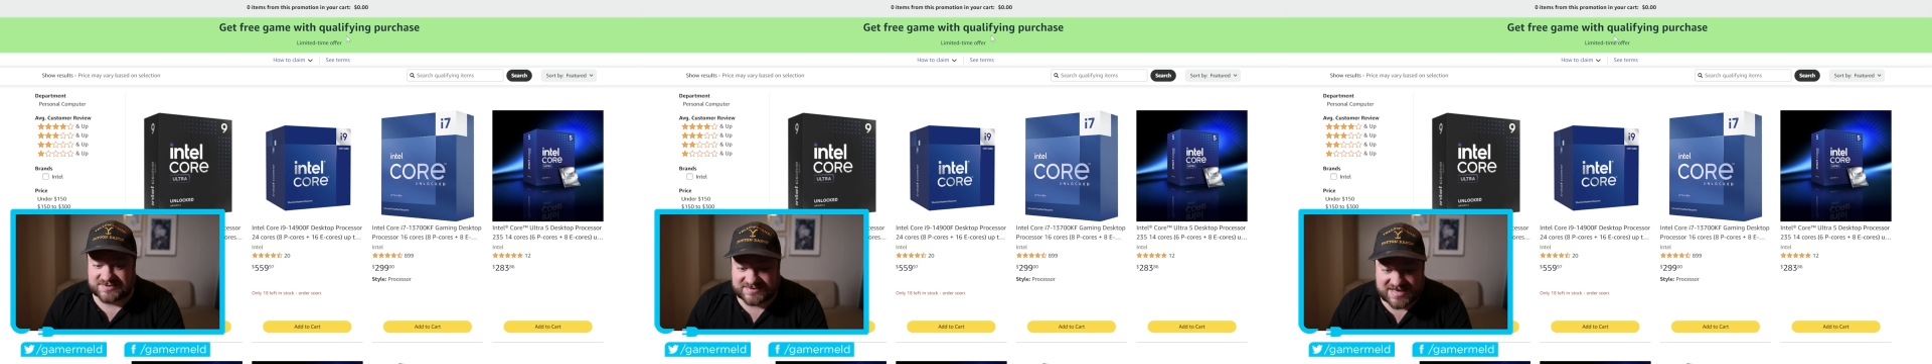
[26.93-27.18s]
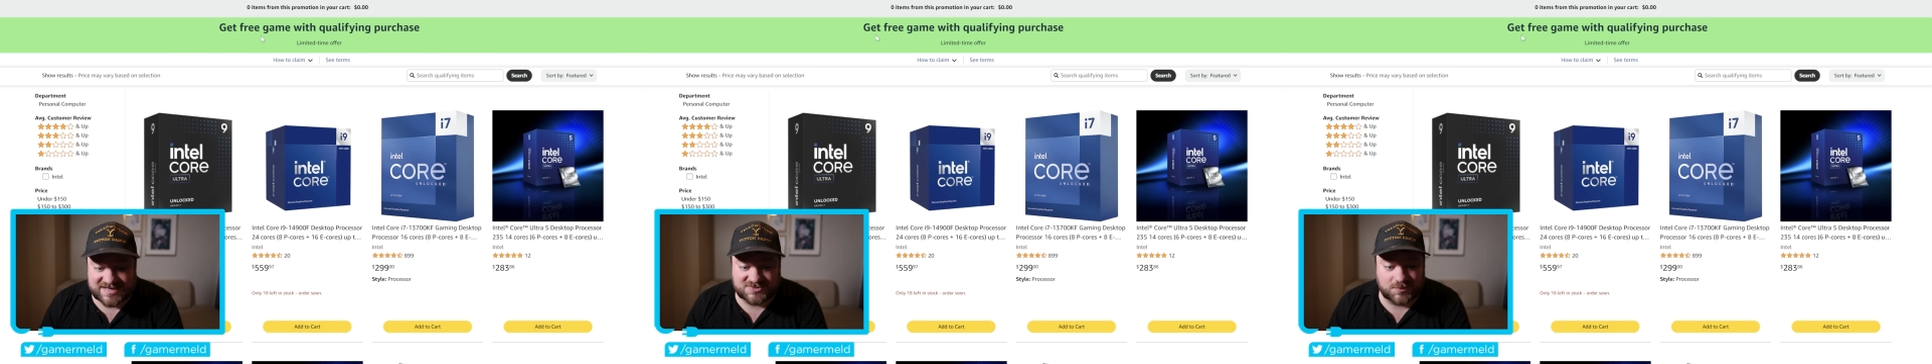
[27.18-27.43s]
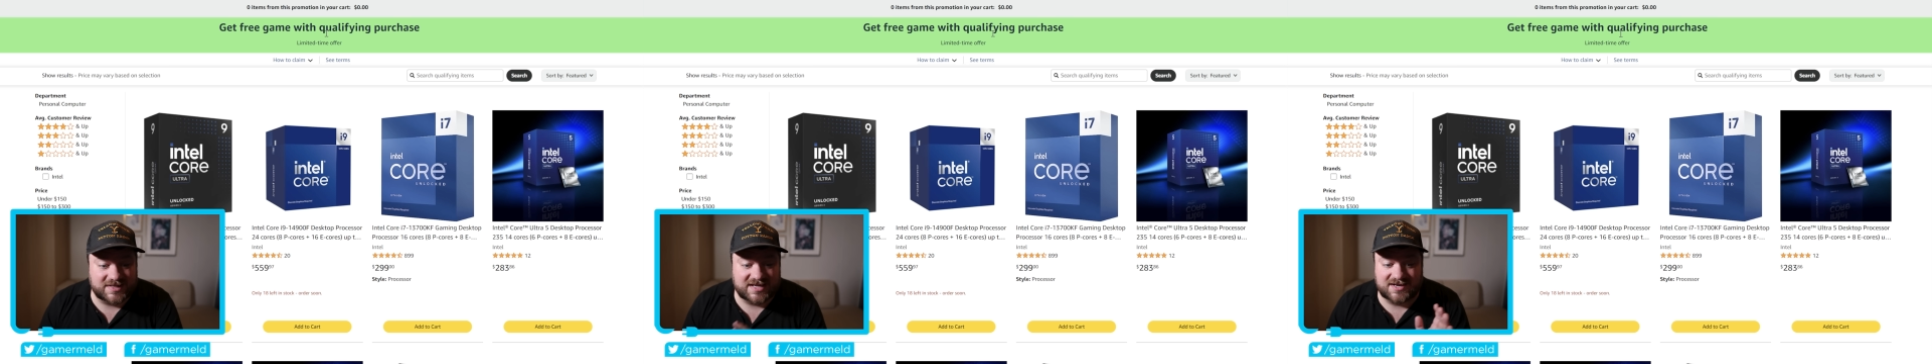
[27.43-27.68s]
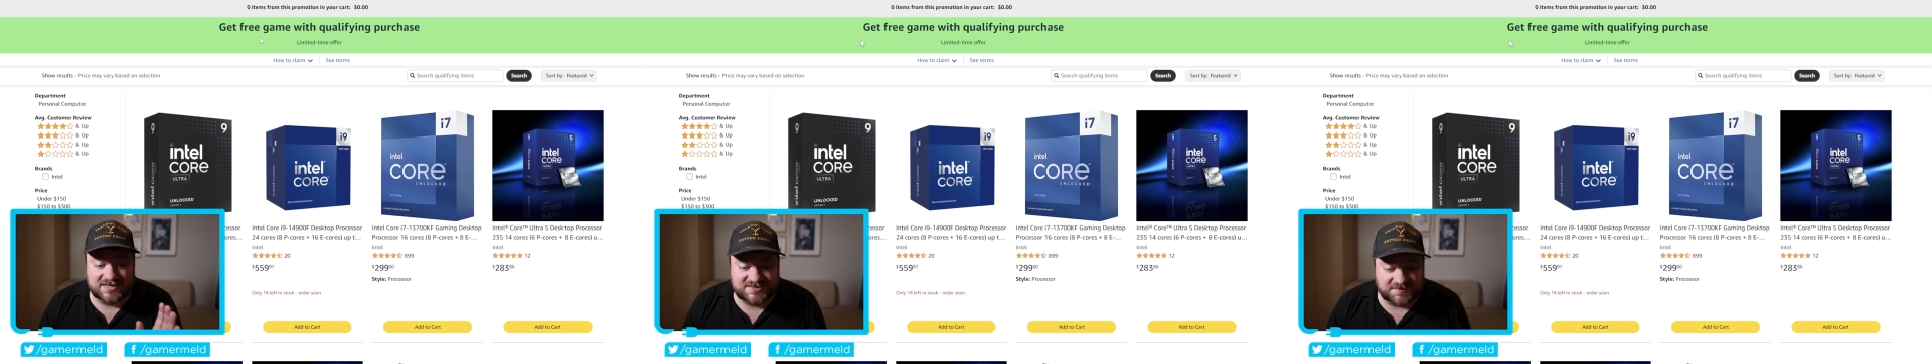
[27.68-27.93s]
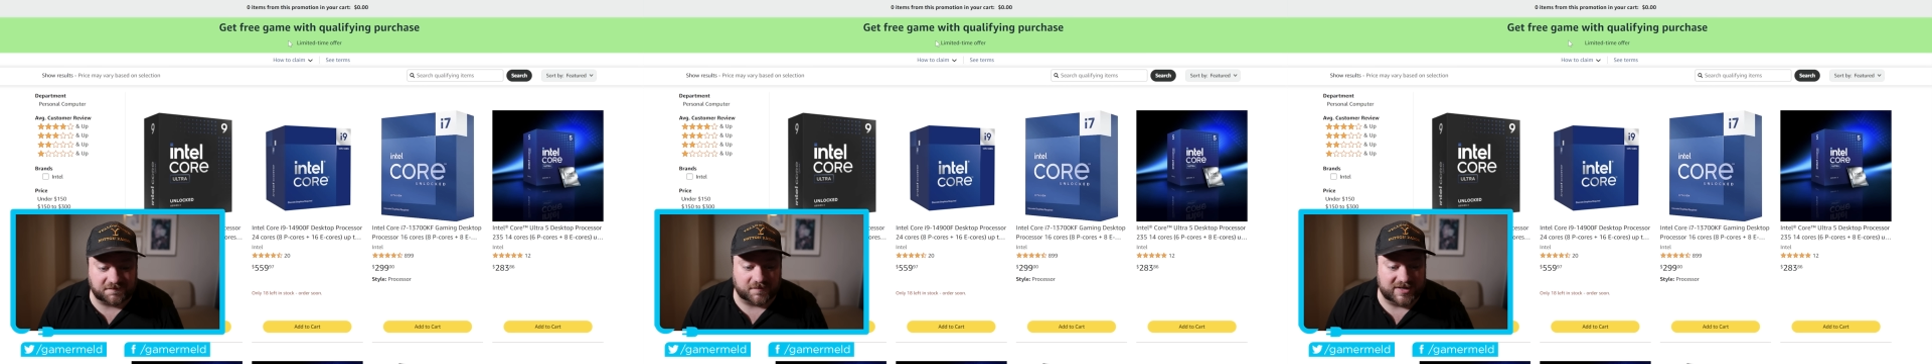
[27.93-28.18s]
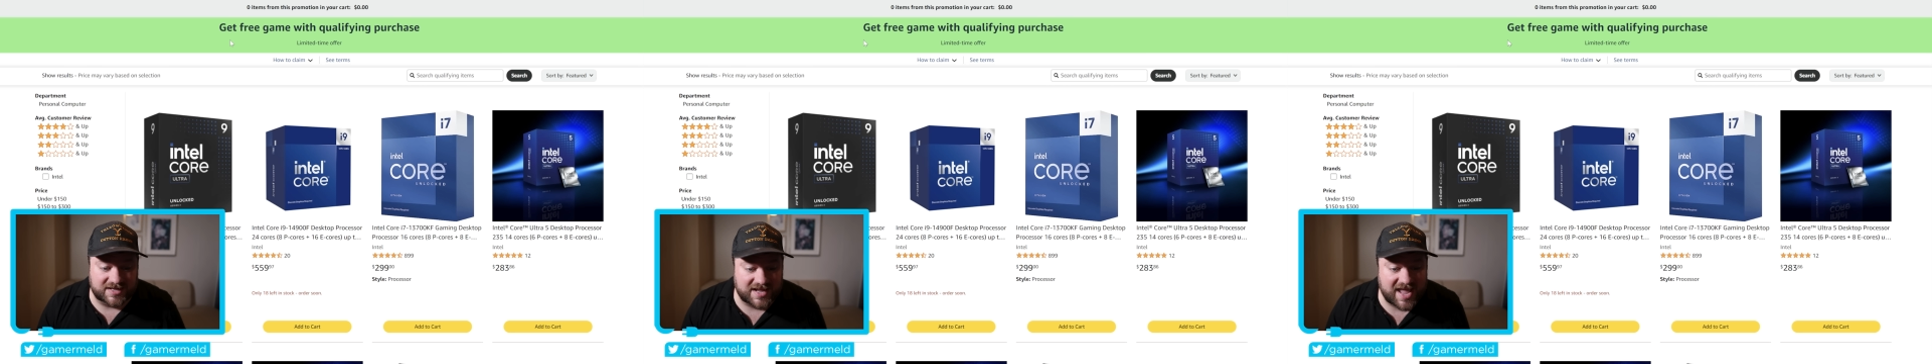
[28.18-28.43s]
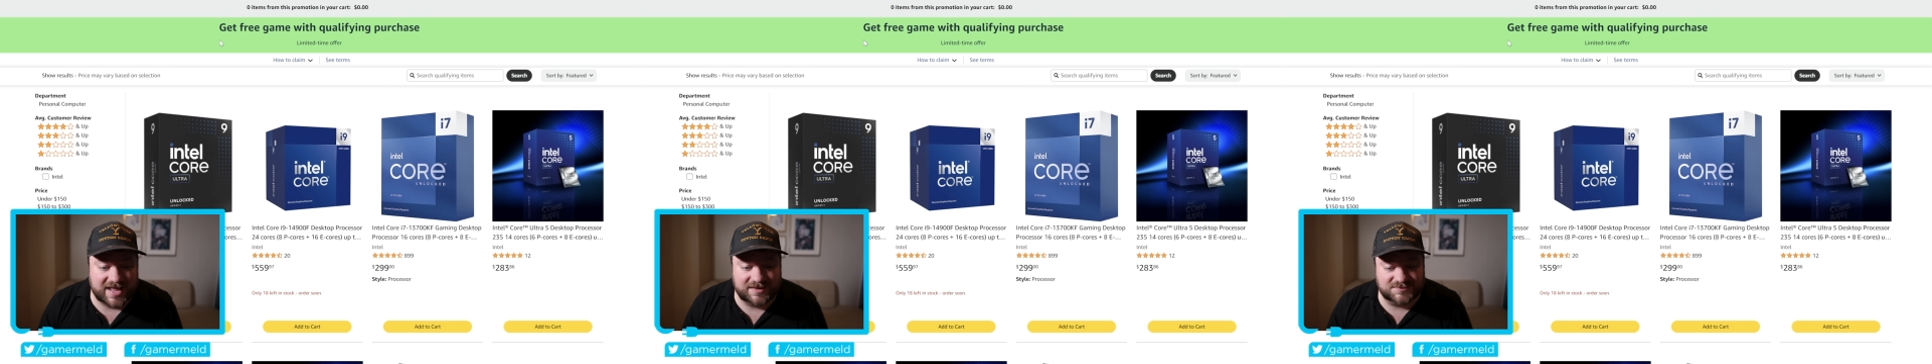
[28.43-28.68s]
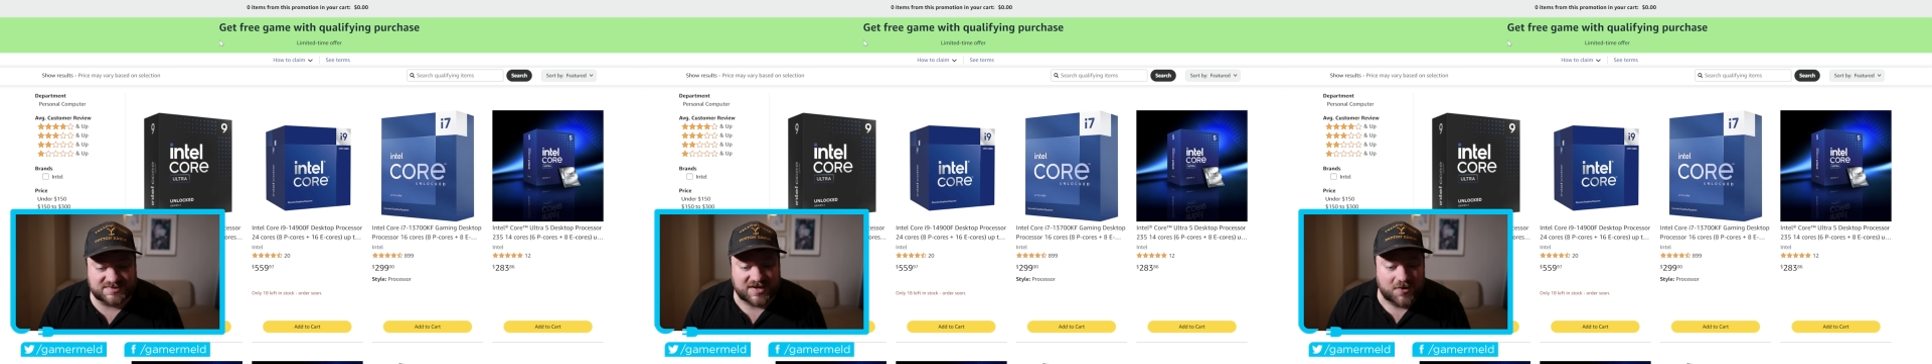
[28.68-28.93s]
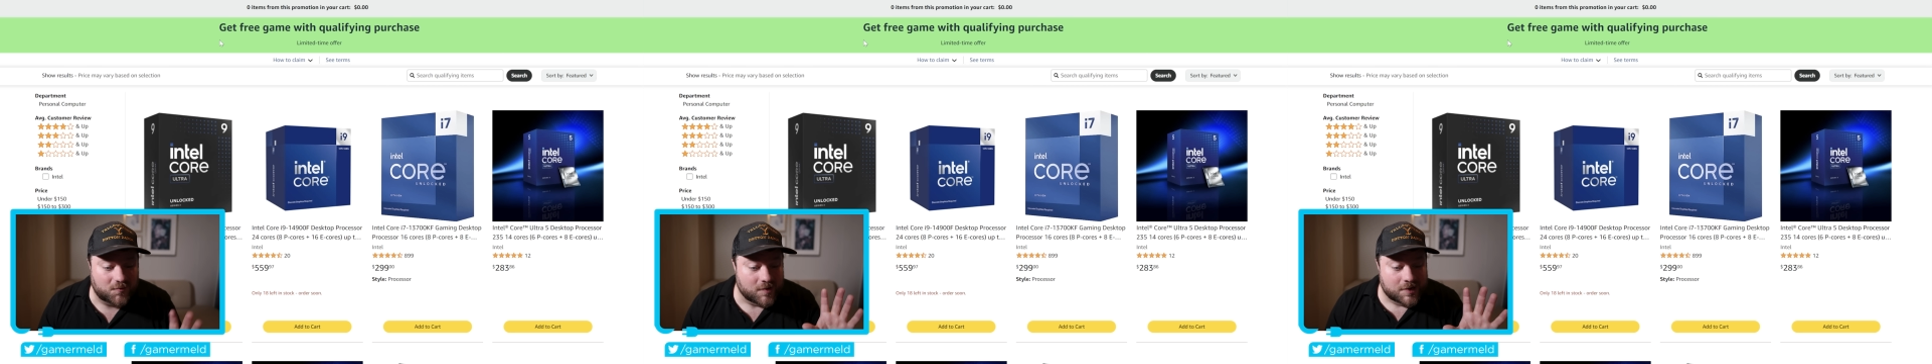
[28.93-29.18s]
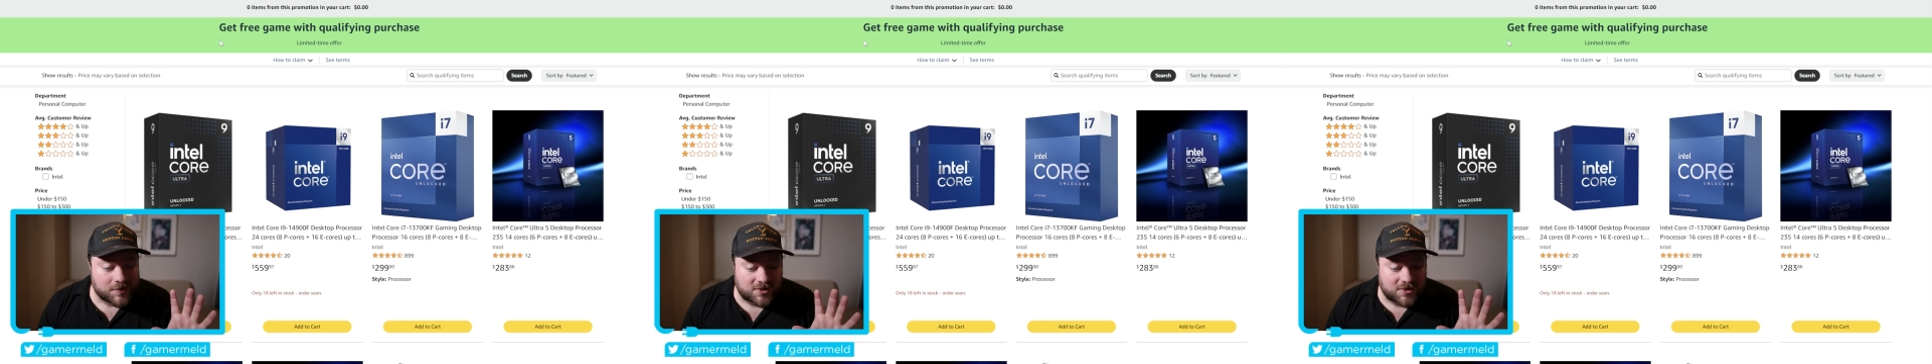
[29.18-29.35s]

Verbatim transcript: six with it as a free game, so